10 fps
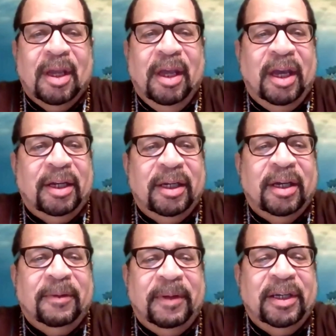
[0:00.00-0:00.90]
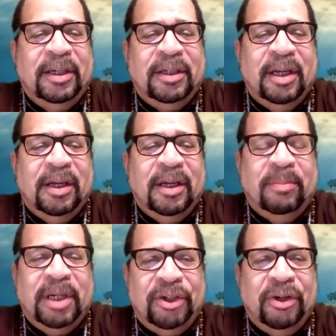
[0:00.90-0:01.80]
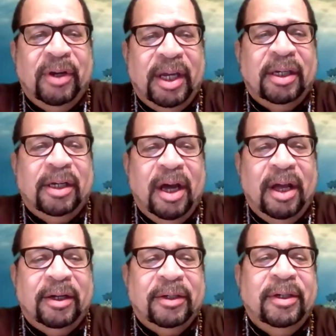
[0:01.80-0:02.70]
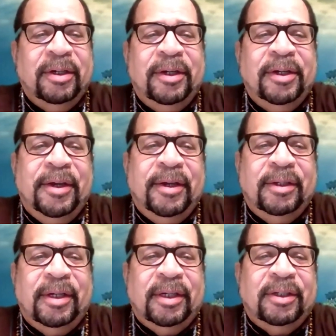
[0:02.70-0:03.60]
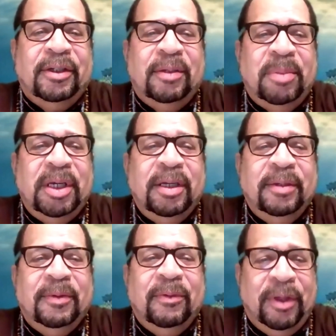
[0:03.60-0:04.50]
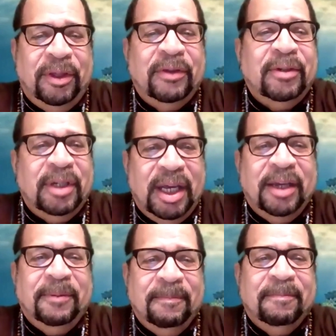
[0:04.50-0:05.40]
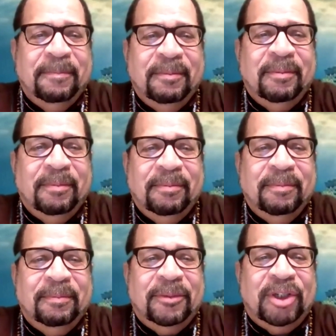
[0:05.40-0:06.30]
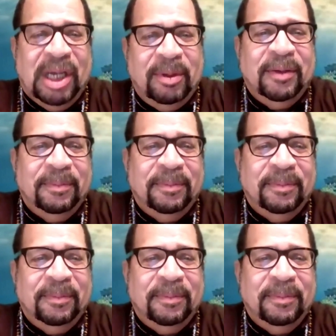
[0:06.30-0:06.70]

And it is a pleasure and an honor to be with you today. Jai Bhim.